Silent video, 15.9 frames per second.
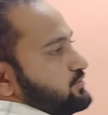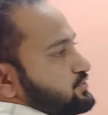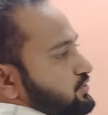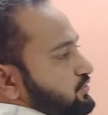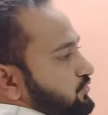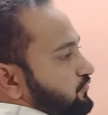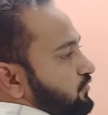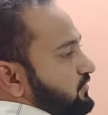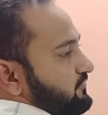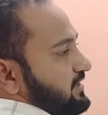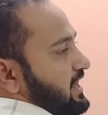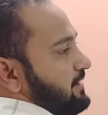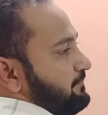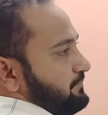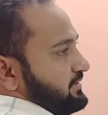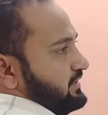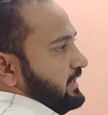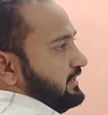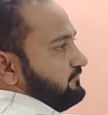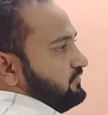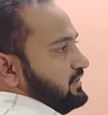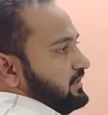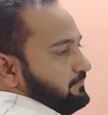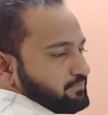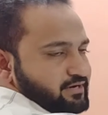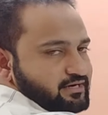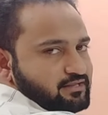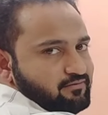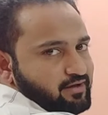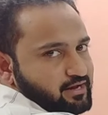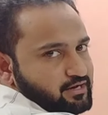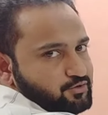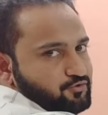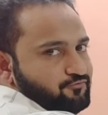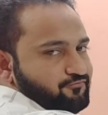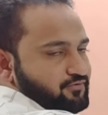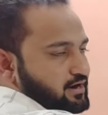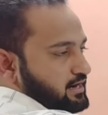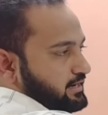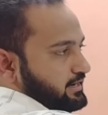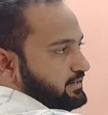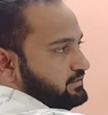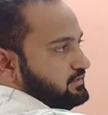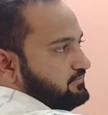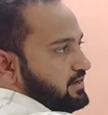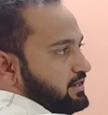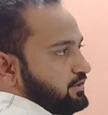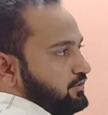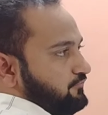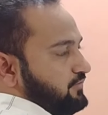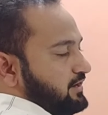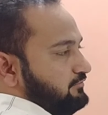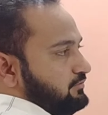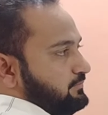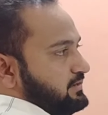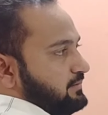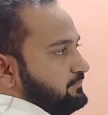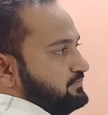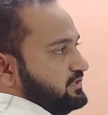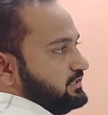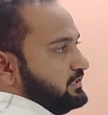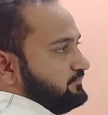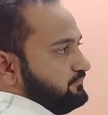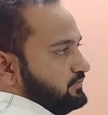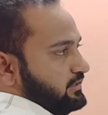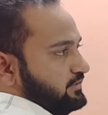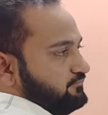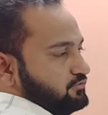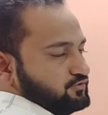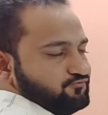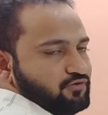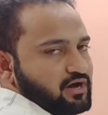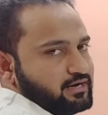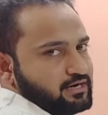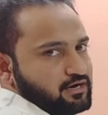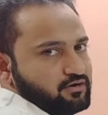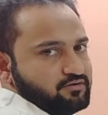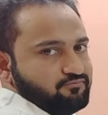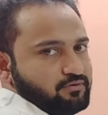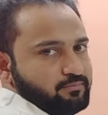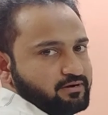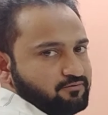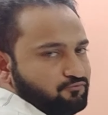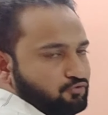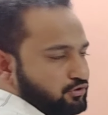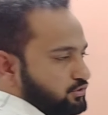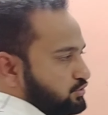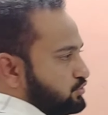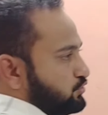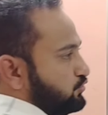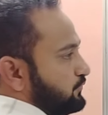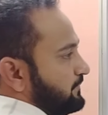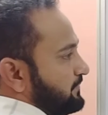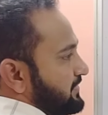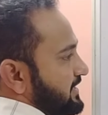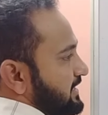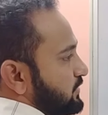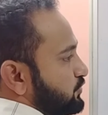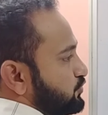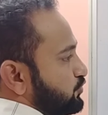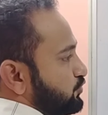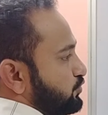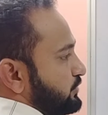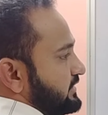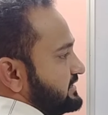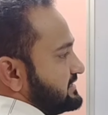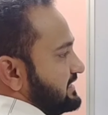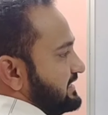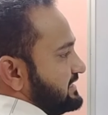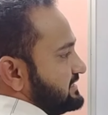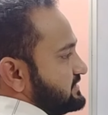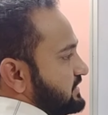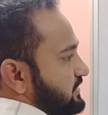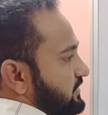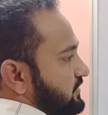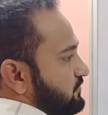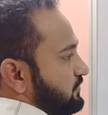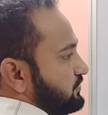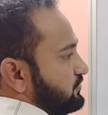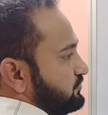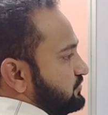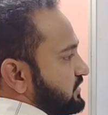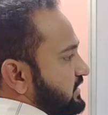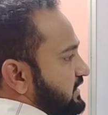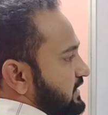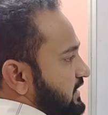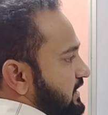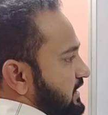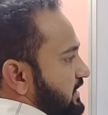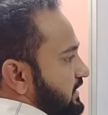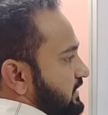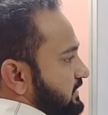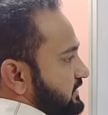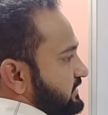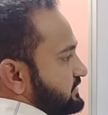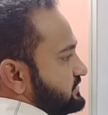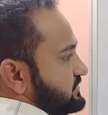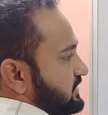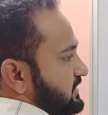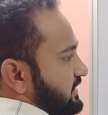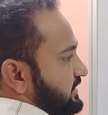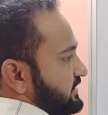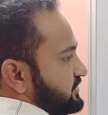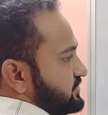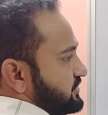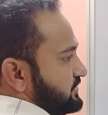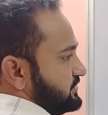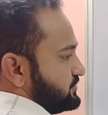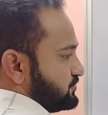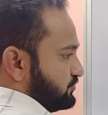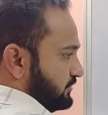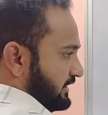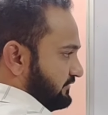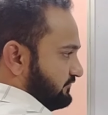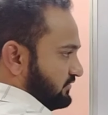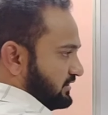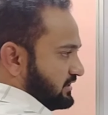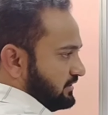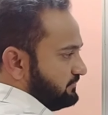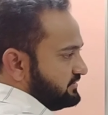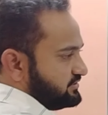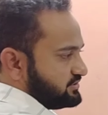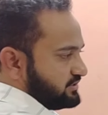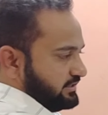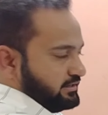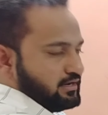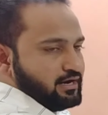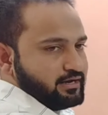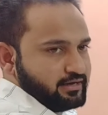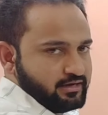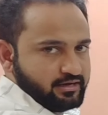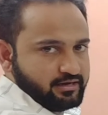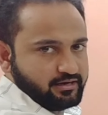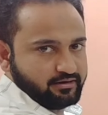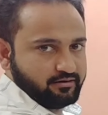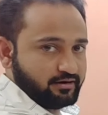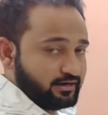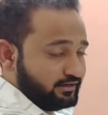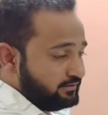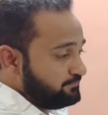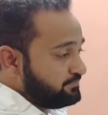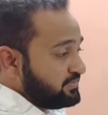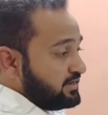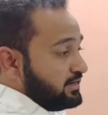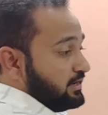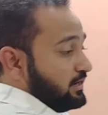So what will happen? It will update the value of I. The value of I will be updated. It was 1, now it will become what? 2. 2 is less than or equal to 3. Yes, the condition is true. It will come inside again, right?